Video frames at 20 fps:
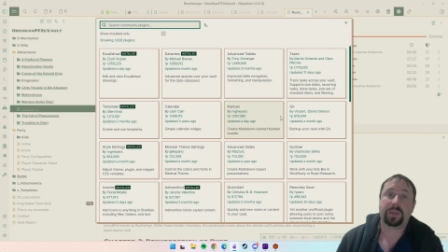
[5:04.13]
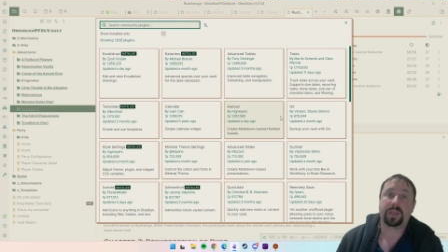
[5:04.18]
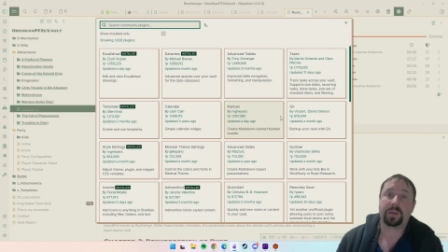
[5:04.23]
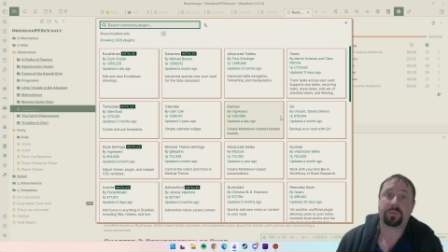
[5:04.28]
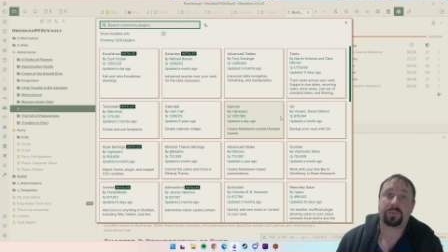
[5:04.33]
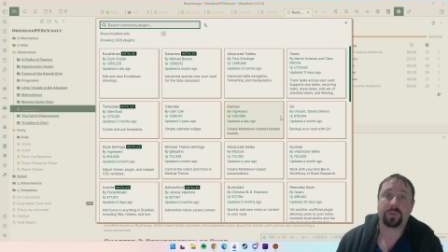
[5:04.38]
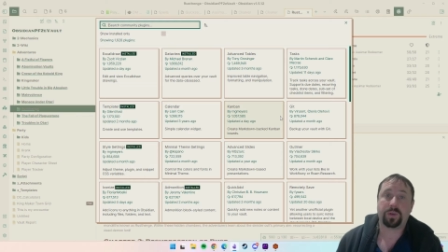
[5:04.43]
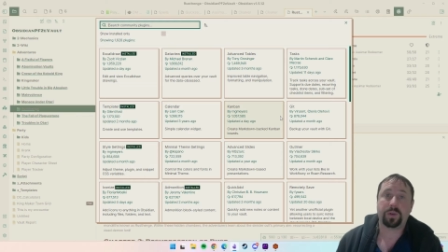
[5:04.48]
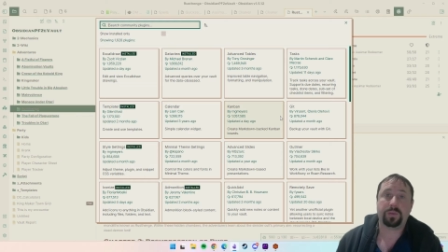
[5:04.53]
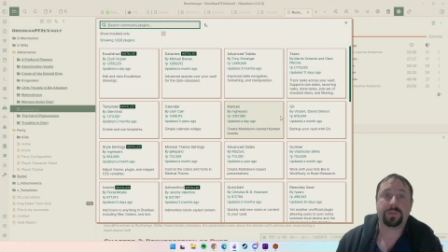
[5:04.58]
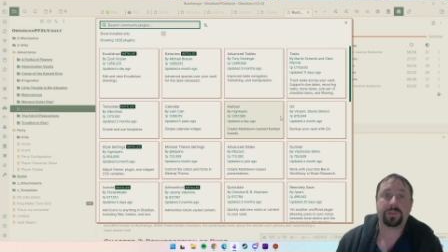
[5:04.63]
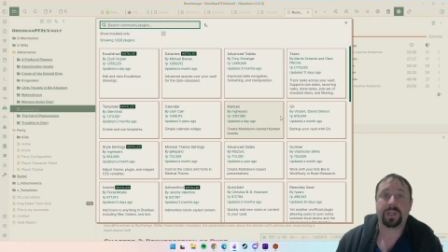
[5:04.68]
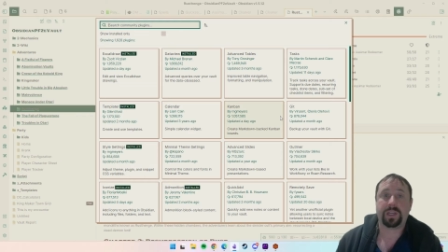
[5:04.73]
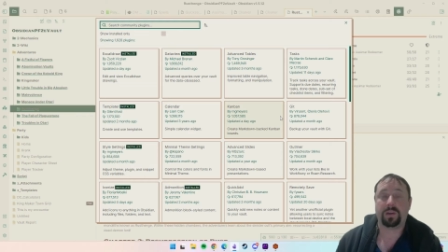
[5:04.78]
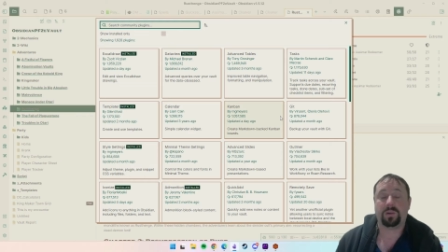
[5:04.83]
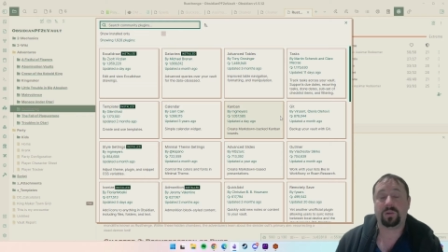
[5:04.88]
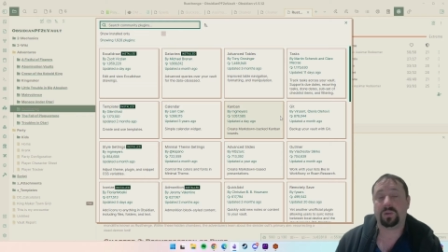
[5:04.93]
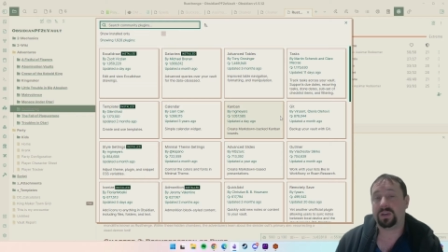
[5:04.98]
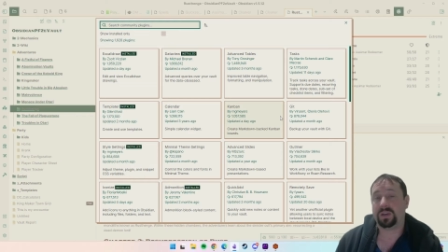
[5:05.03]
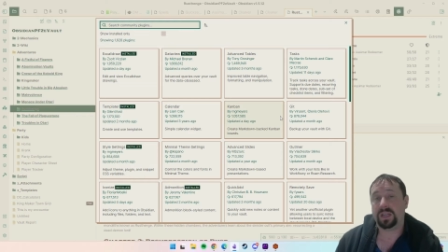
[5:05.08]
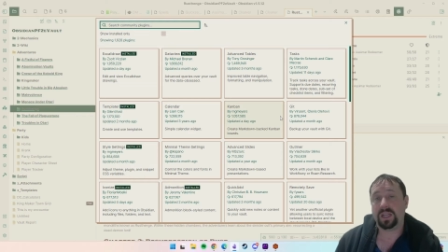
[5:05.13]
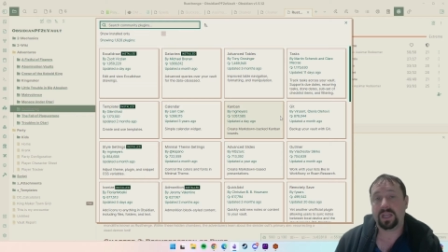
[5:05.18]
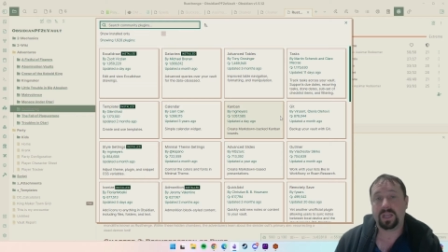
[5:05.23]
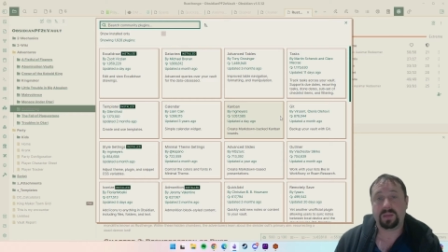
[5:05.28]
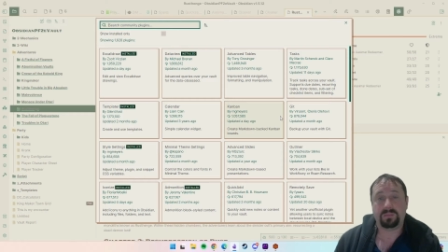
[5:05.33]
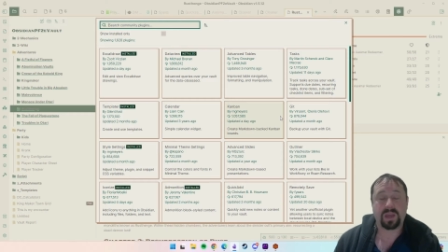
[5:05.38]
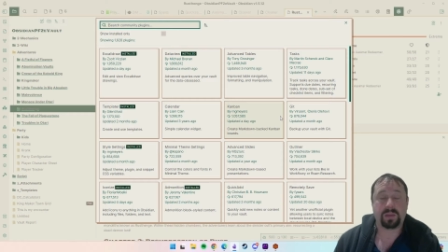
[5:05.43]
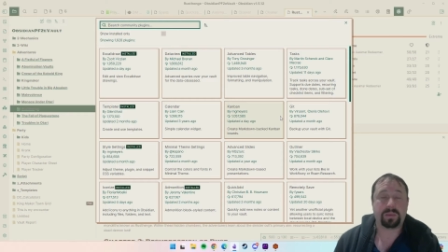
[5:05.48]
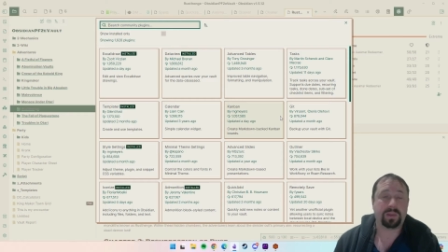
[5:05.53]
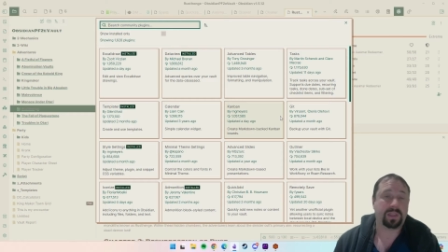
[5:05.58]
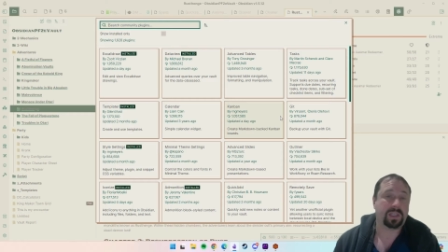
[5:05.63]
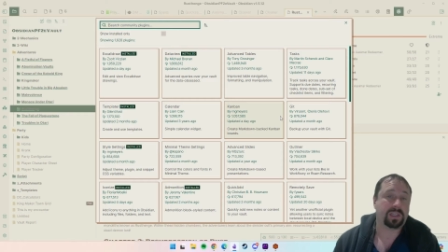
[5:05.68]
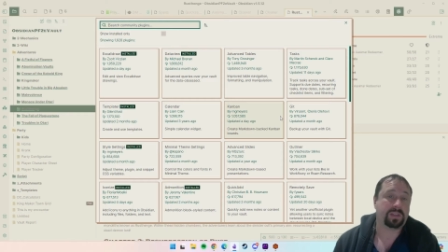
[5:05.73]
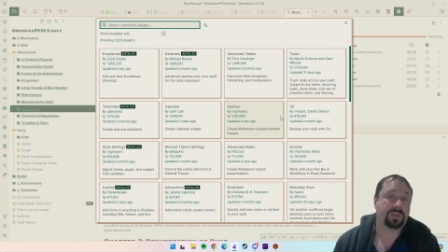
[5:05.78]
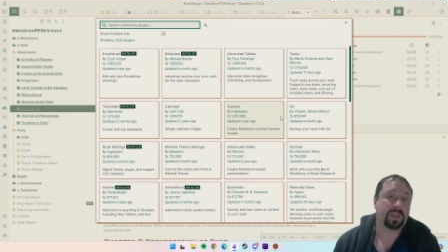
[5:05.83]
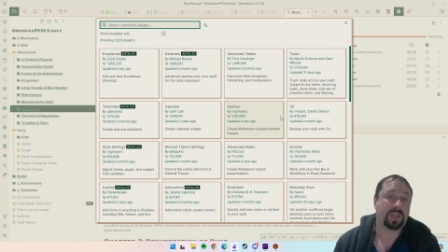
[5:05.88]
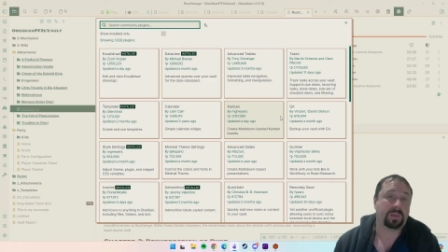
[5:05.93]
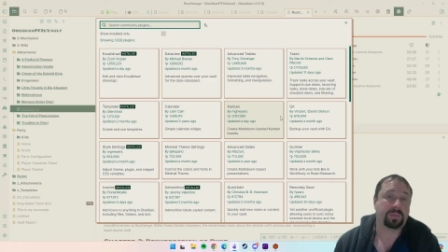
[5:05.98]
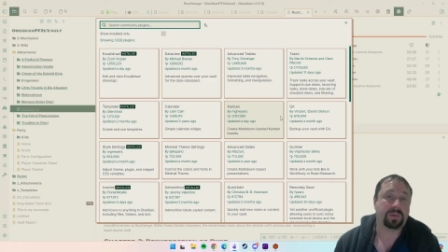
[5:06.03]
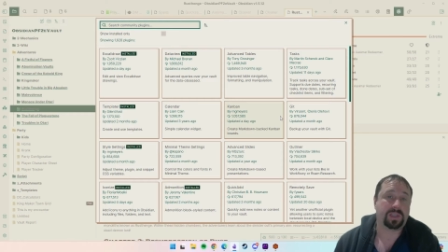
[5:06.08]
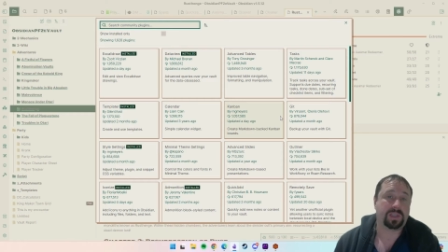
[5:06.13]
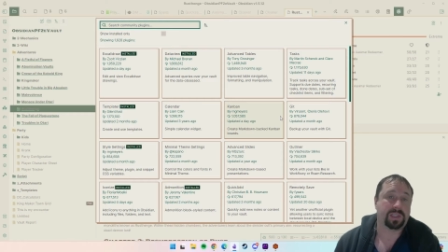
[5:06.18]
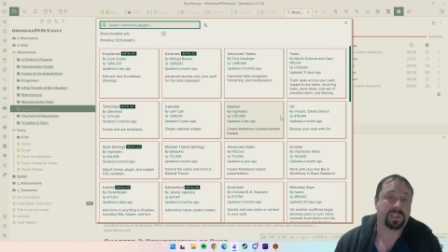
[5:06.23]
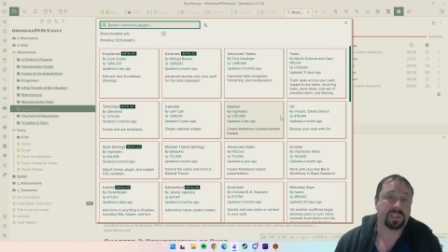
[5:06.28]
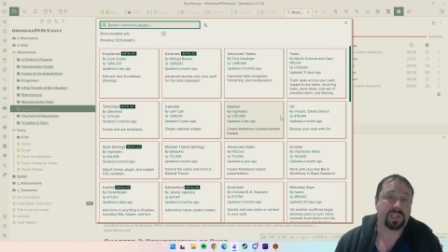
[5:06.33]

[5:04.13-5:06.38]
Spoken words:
been approved yet, or maybe the developer just